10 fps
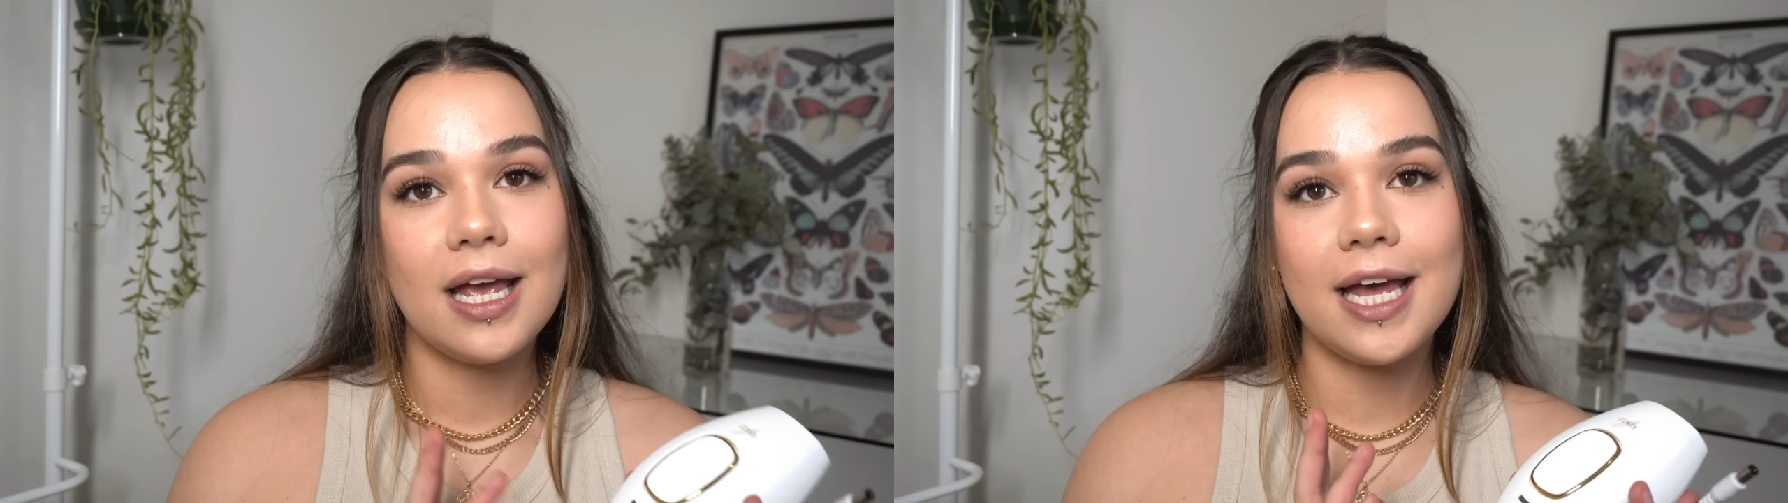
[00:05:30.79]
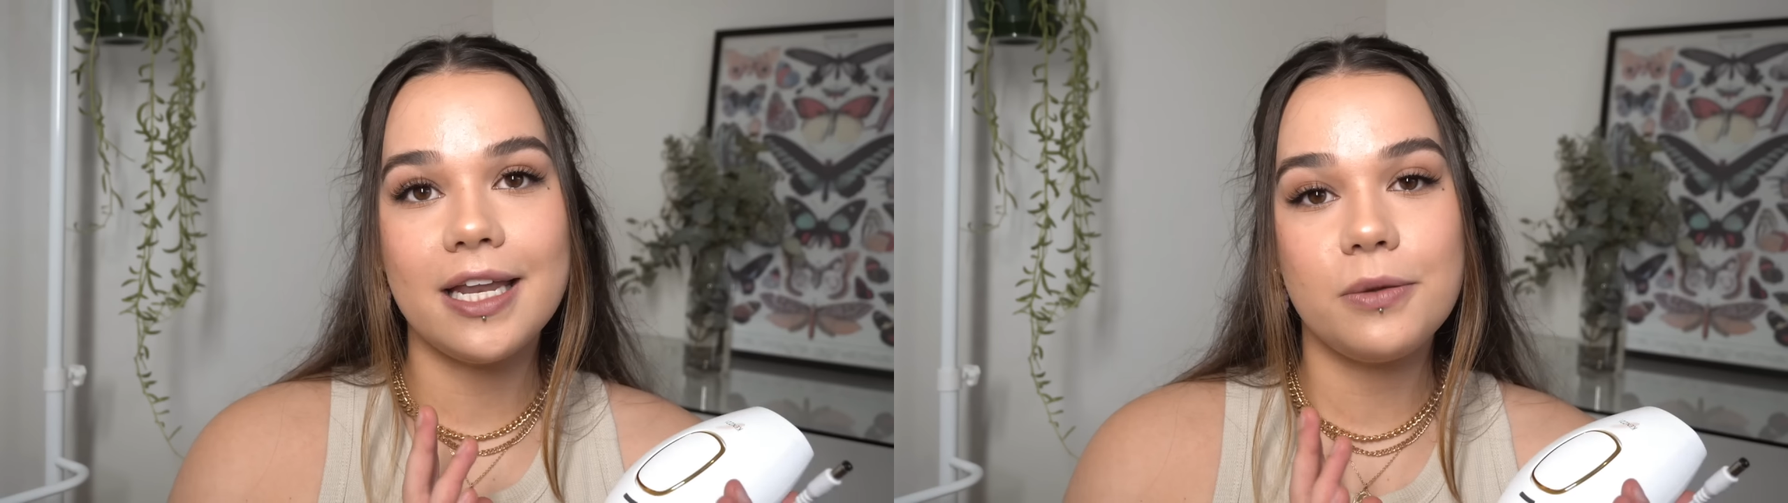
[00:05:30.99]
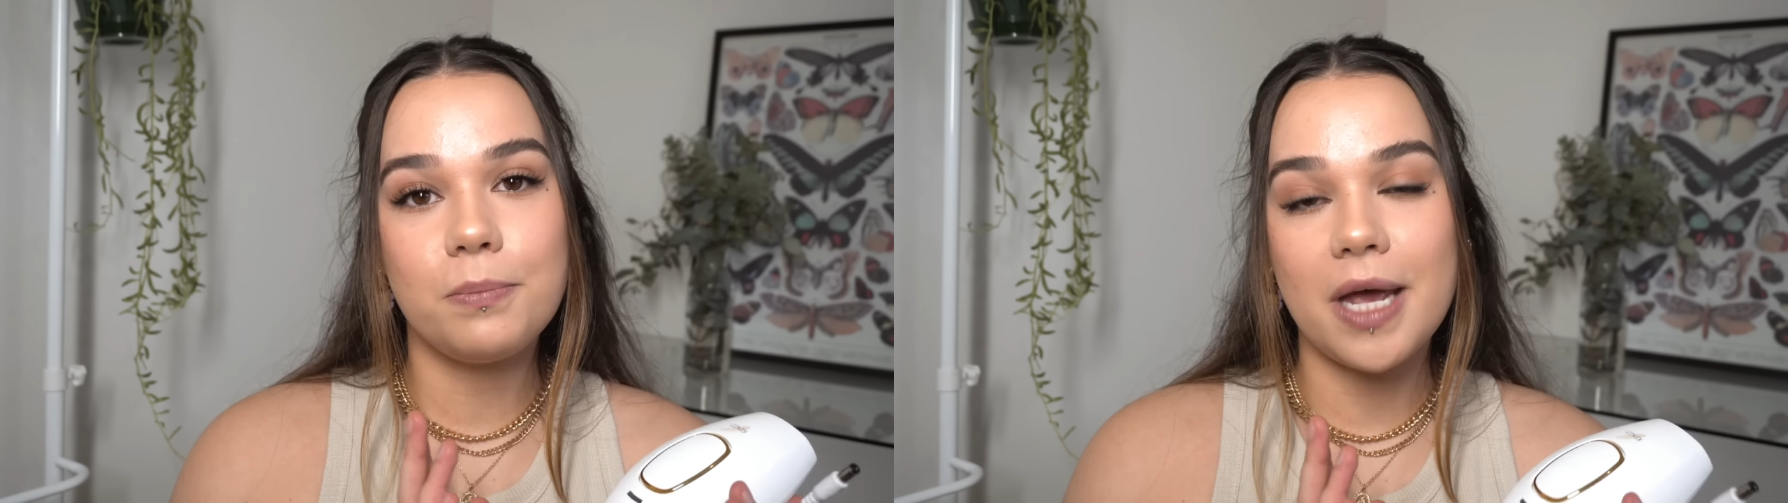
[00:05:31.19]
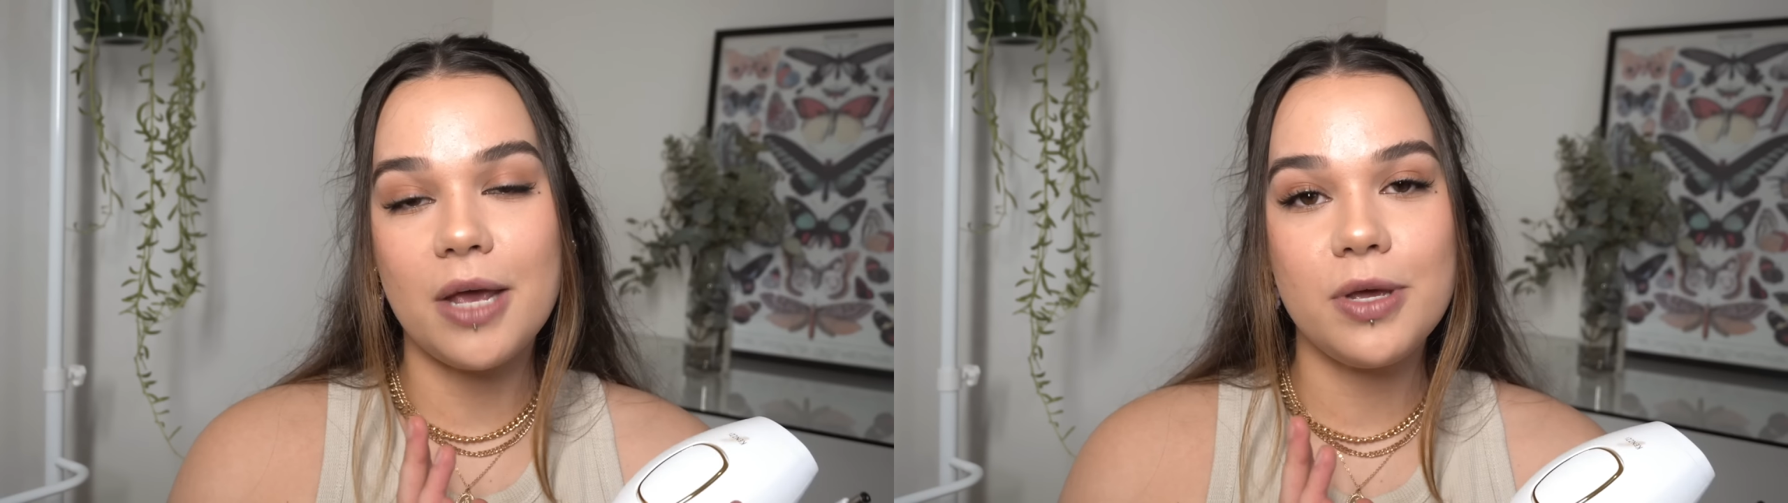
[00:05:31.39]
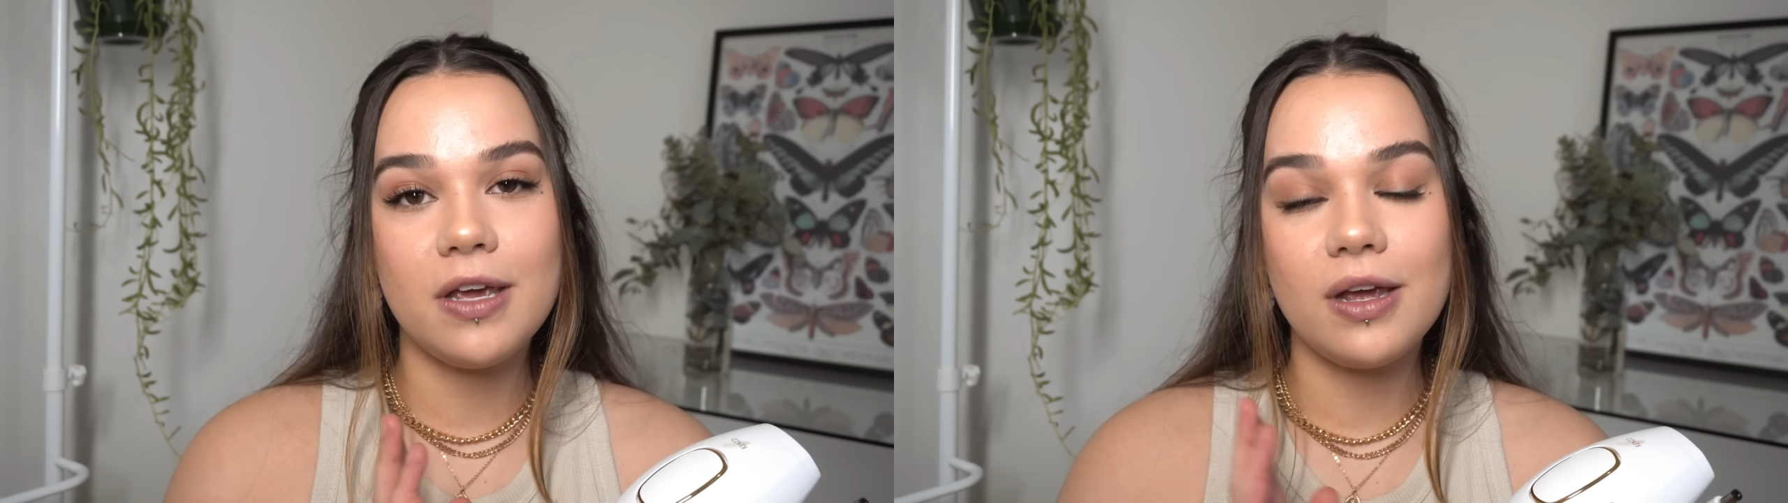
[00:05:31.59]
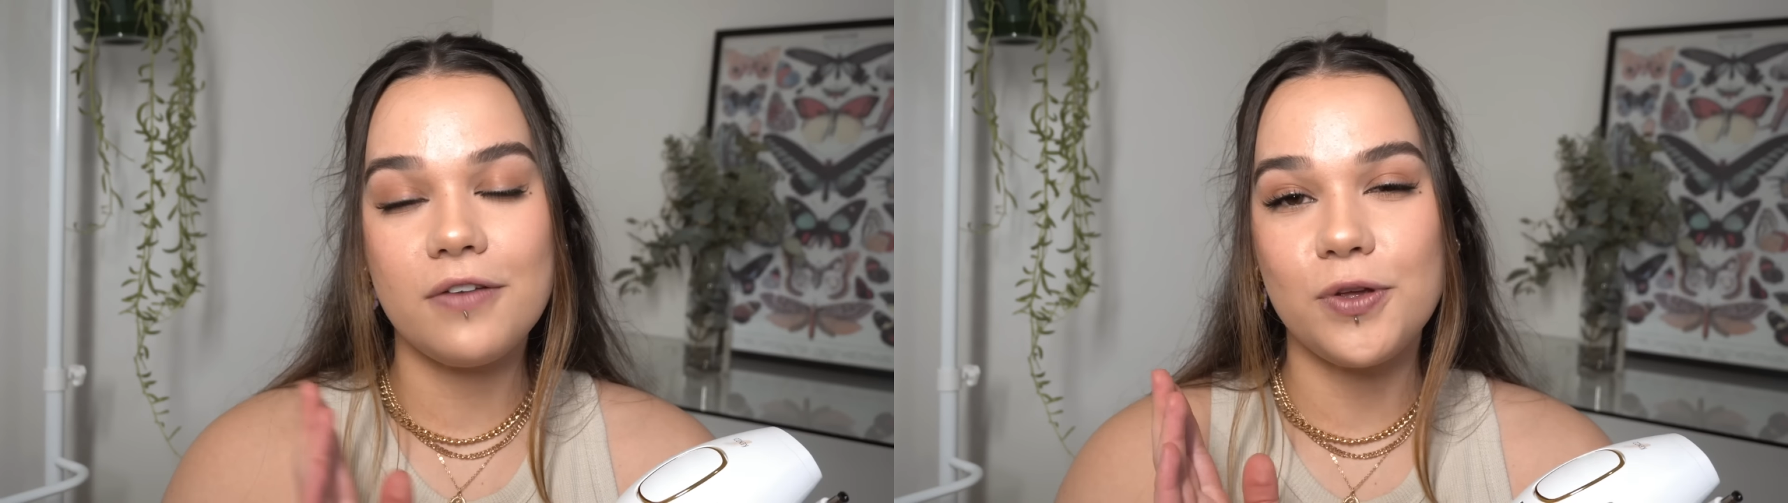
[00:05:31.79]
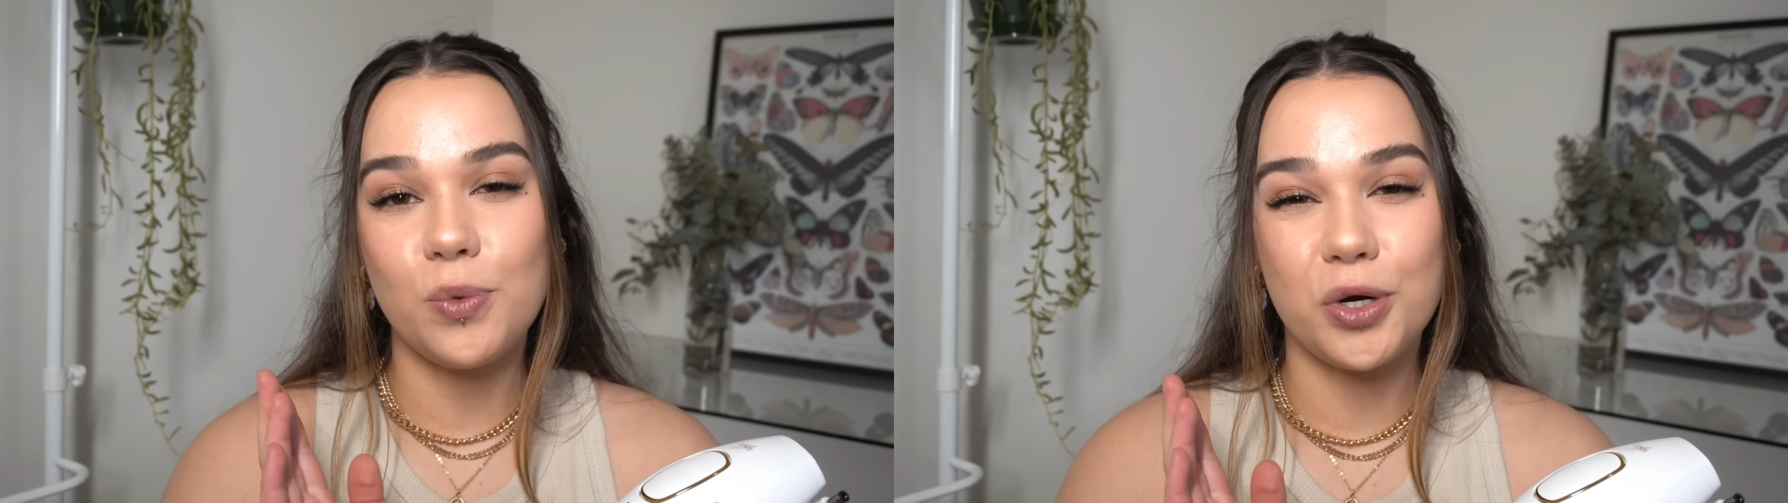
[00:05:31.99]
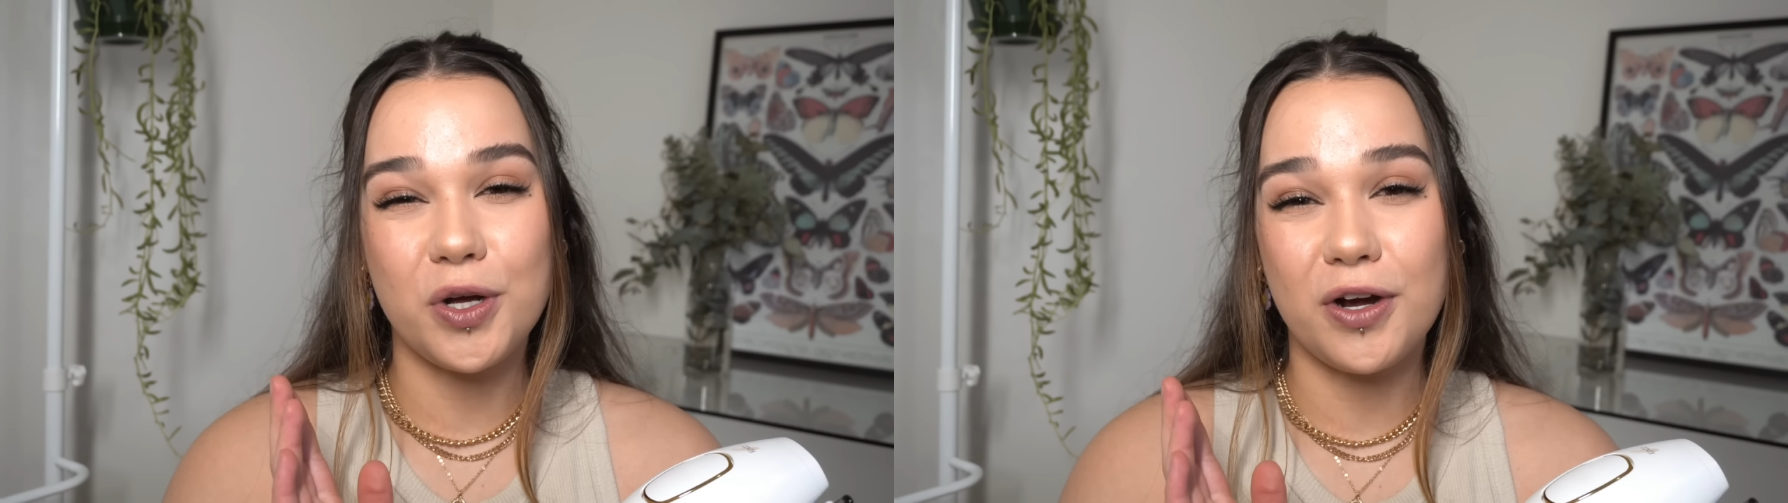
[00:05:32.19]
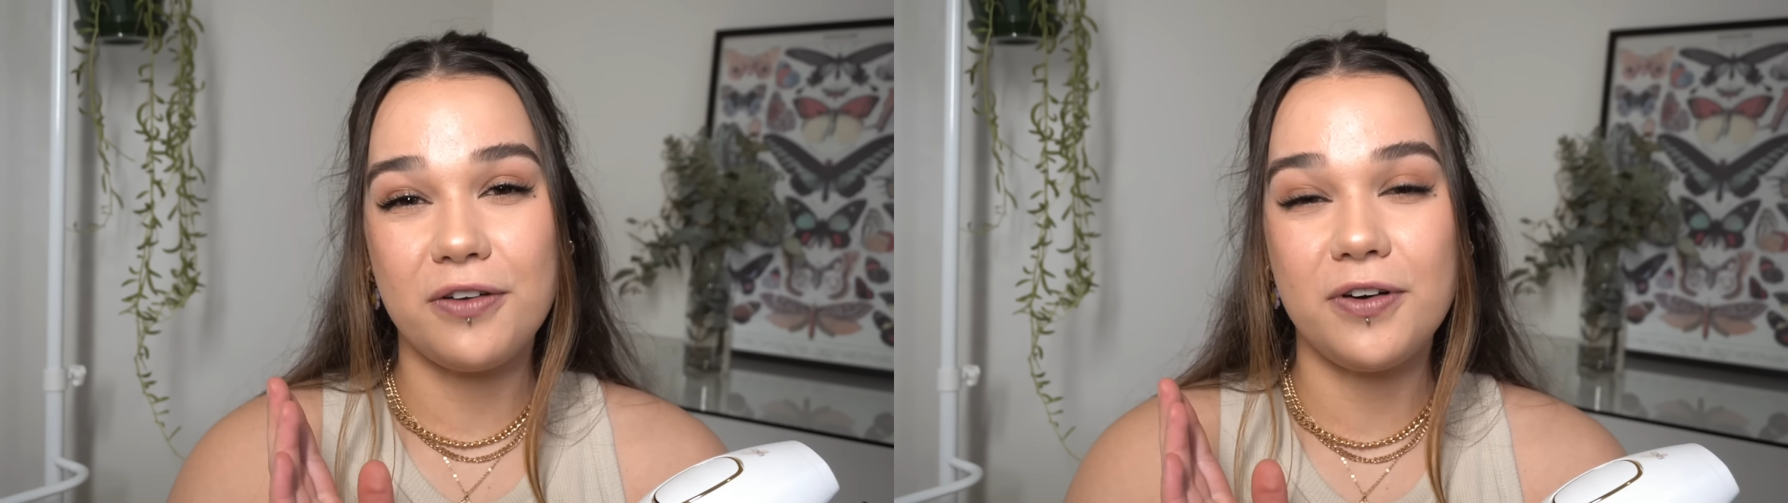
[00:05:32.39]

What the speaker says: And maybe if you want to go